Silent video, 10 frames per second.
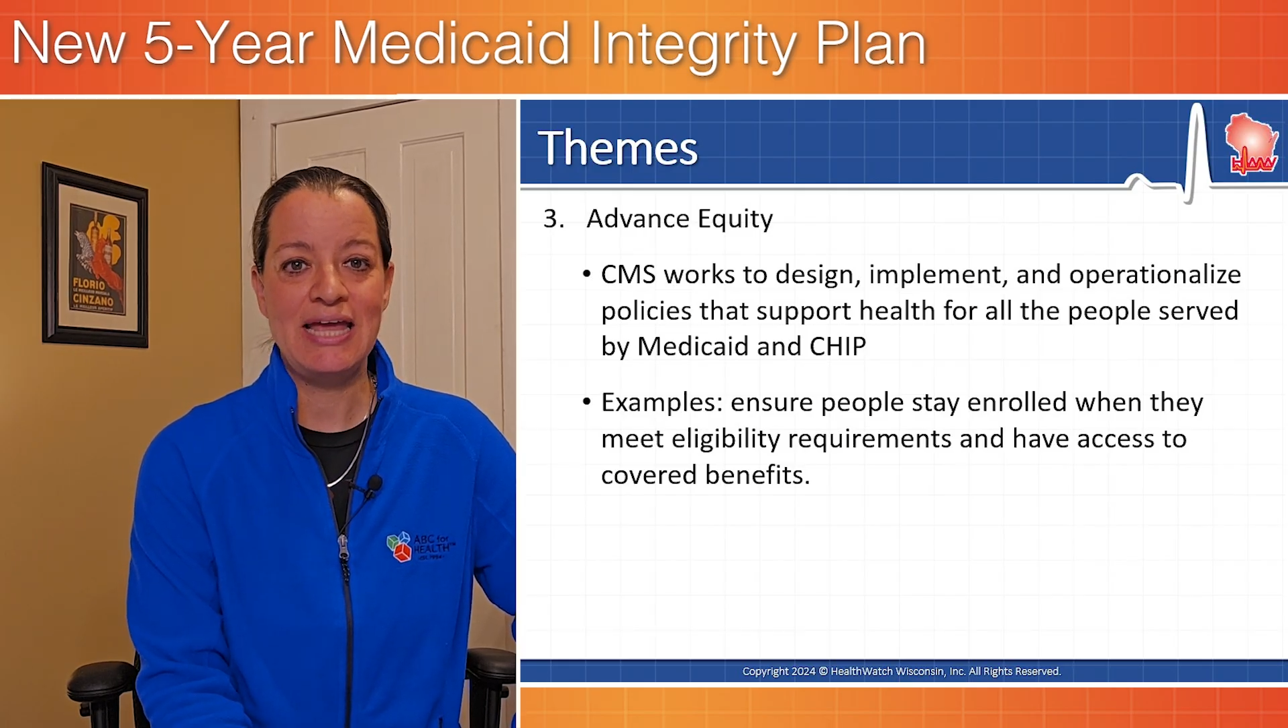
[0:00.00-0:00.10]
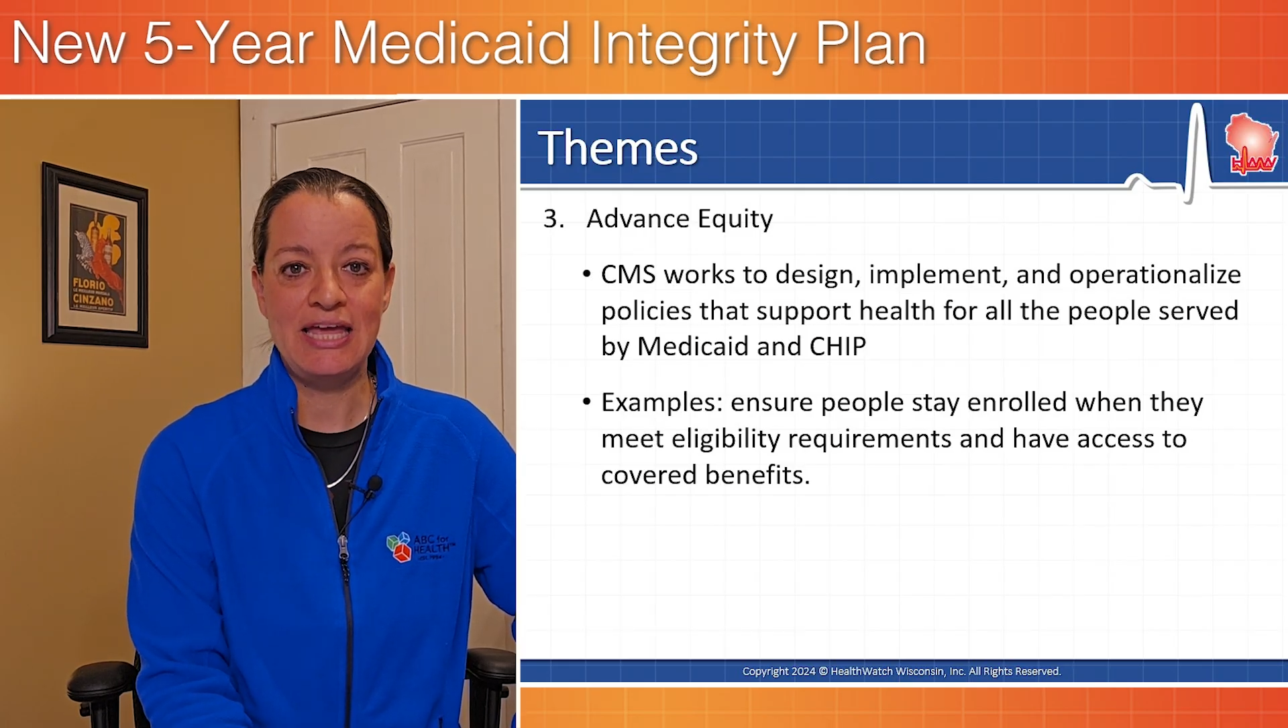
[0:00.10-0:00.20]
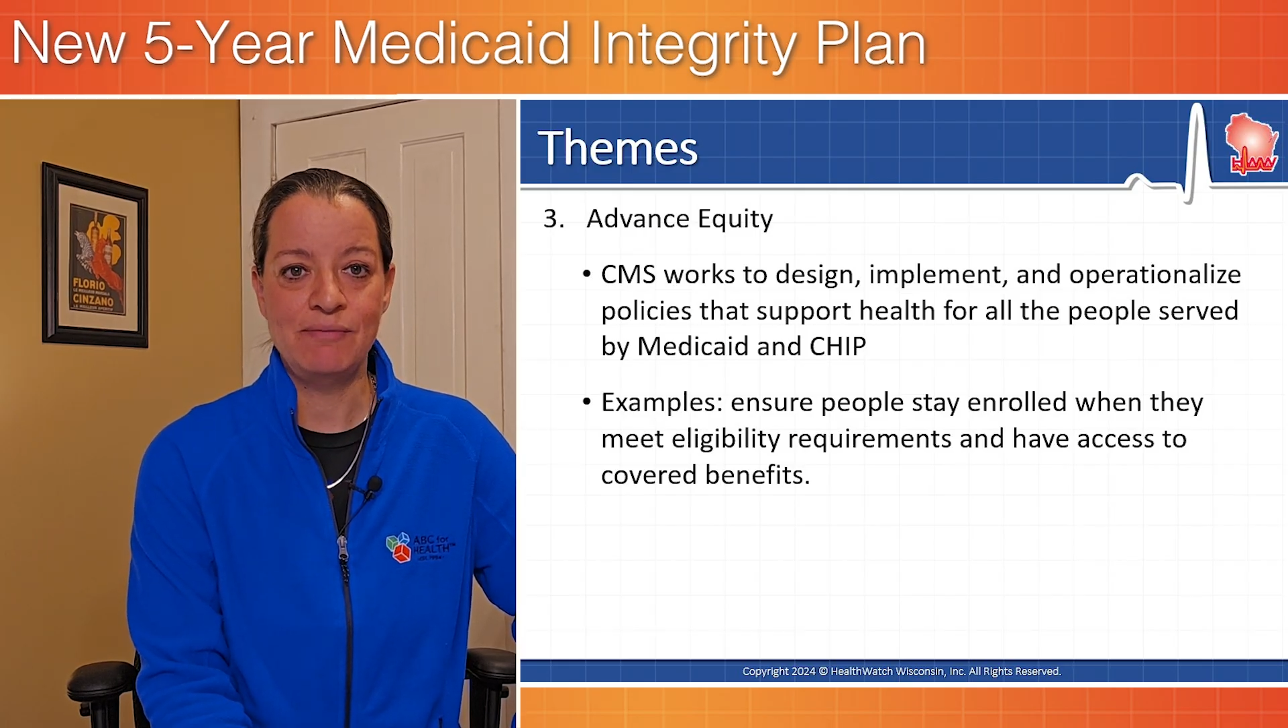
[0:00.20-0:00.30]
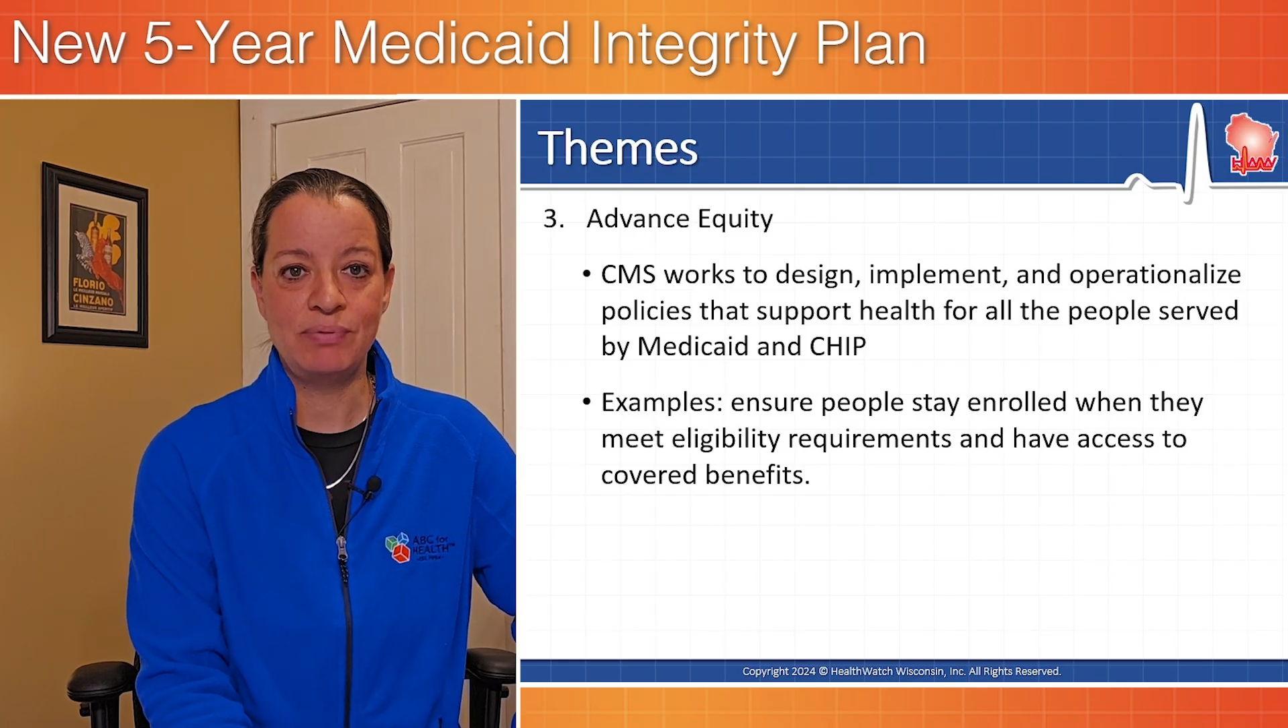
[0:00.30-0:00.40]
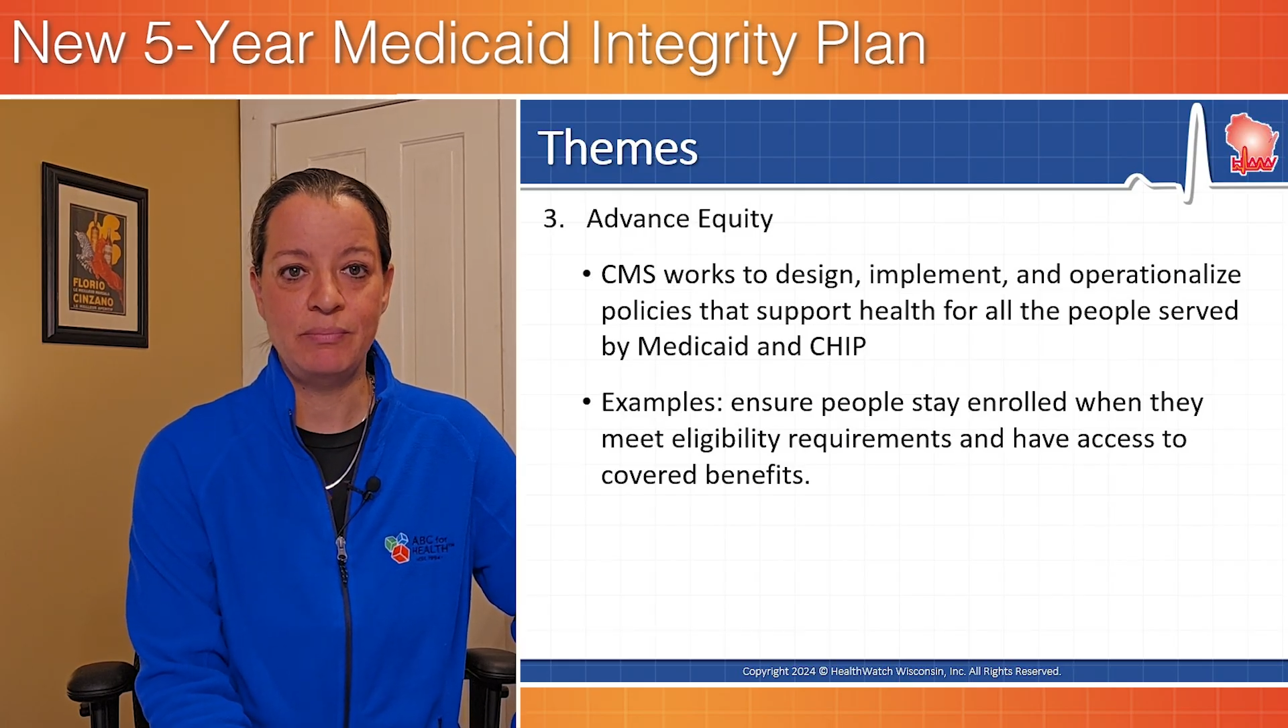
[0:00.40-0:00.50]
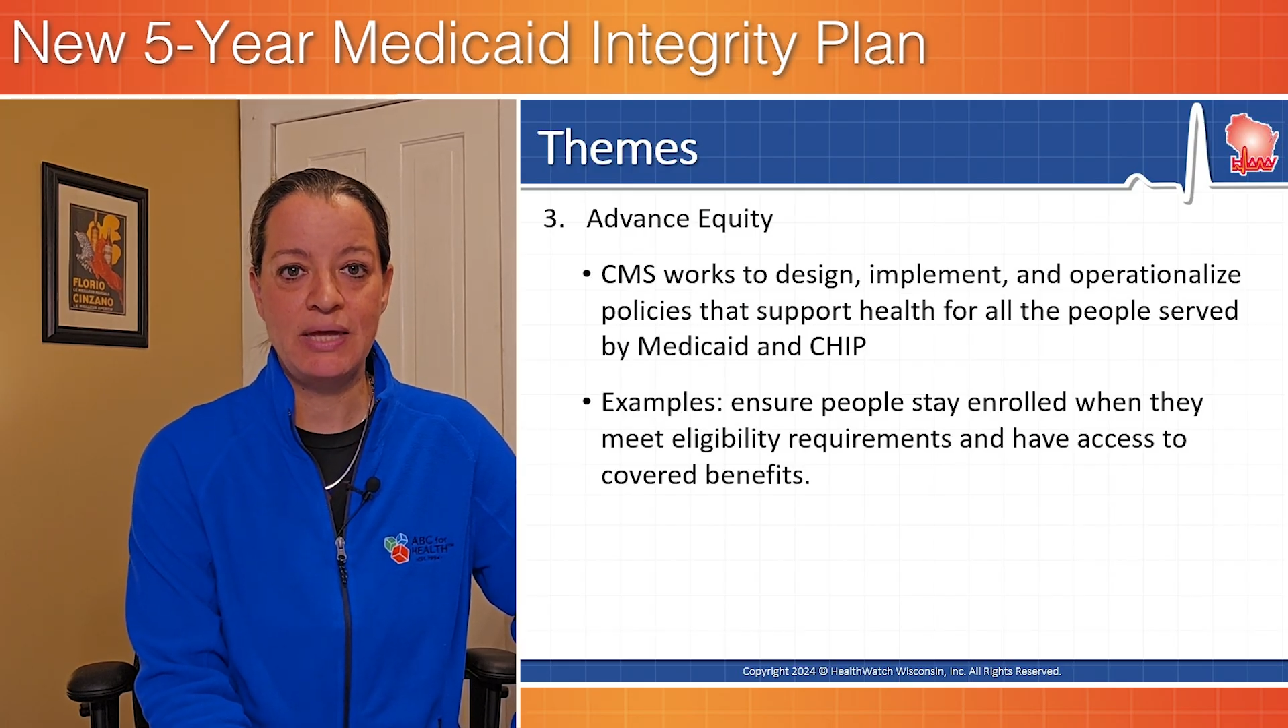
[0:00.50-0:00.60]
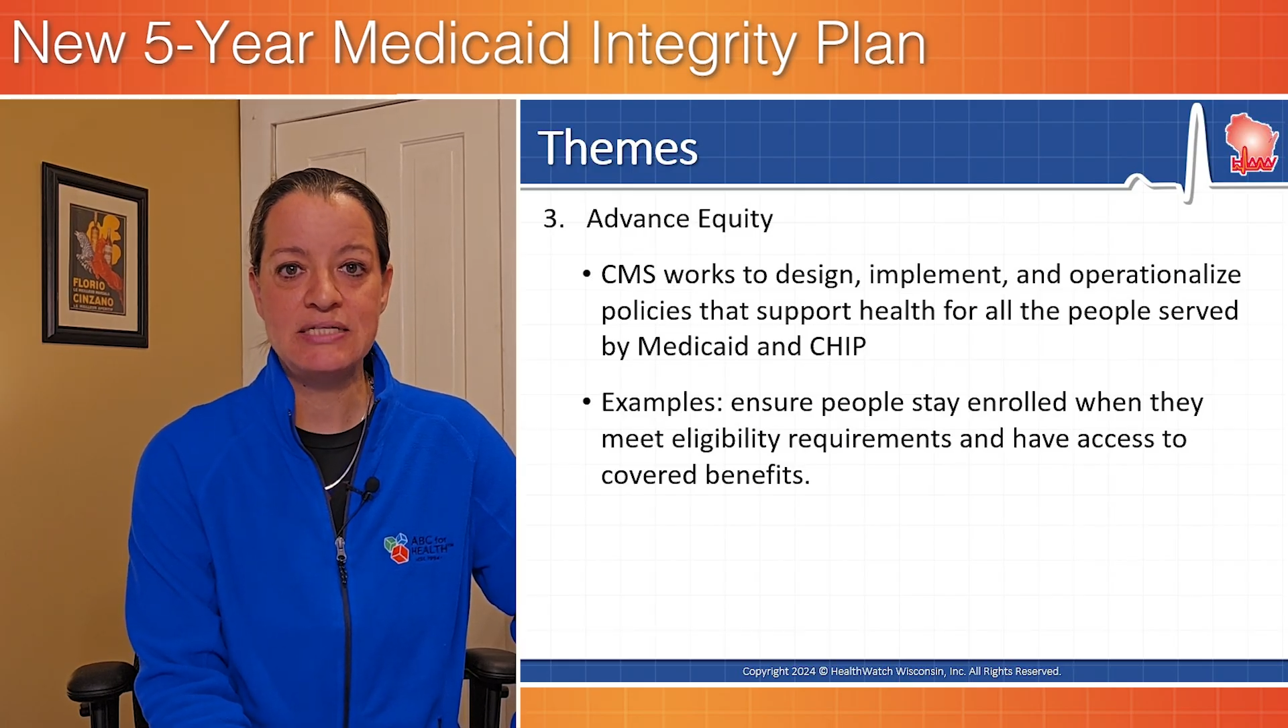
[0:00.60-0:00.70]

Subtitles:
implement,